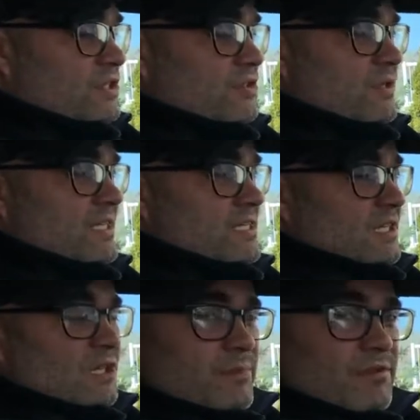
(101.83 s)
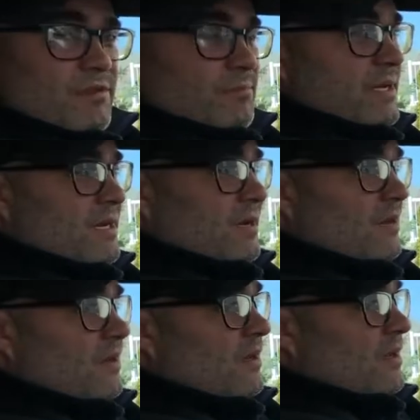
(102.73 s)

to do, it's a little bit of a bigger